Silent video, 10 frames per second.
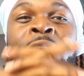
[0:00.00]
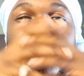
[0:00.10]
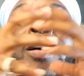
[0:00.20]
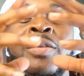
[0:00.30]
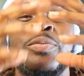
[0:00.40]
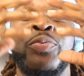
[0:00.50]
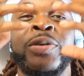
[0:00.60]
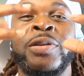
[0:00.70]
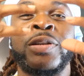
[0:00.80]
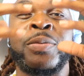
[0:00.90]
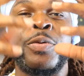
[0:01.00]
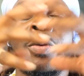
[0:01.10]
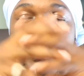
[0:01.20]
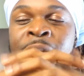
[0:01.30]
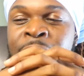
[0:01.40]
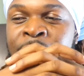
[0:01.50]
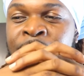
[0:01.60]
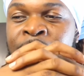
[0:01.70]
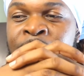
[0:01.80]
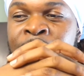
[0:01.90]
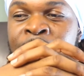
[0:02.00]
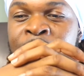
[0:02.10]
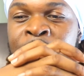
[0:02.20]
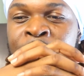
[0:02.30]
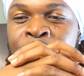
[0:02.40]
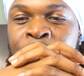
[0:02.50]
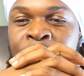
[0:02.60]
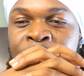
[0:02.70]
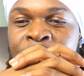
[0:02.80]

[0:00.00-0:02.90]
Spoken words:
unpredictable ending. You know,